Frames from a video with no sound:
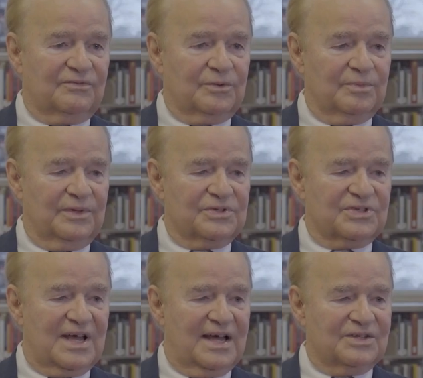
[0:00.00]
from the
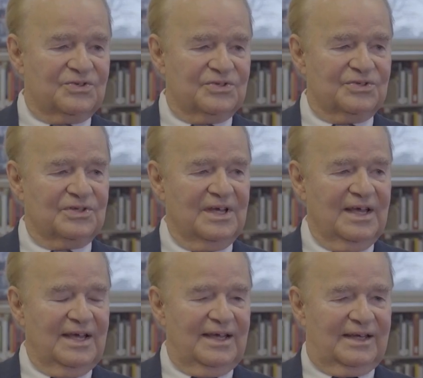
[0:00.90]
sciences,
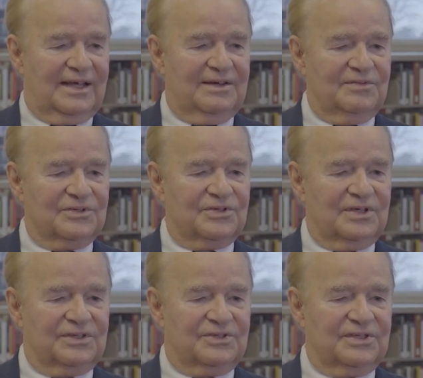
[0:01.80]
it gave us
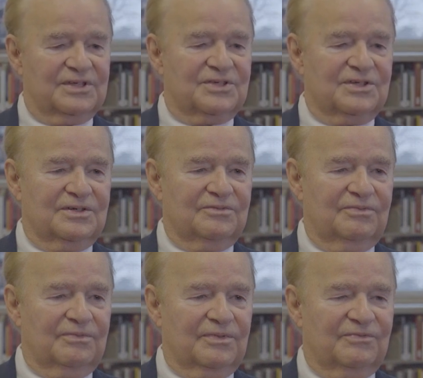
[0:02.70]
a sense
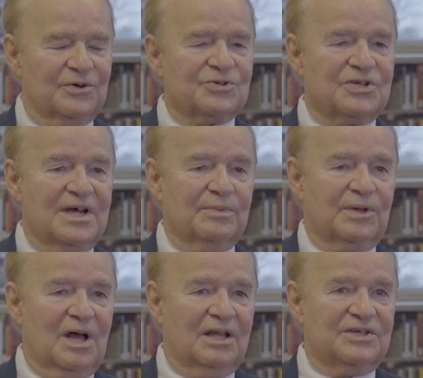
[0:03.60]
of the first time the
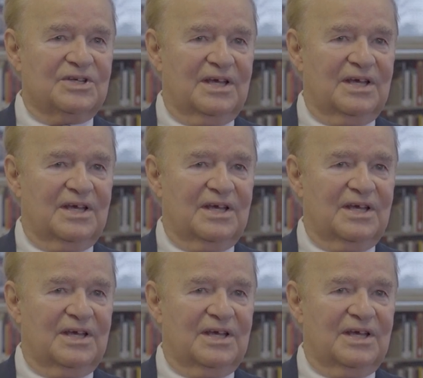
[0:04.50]
college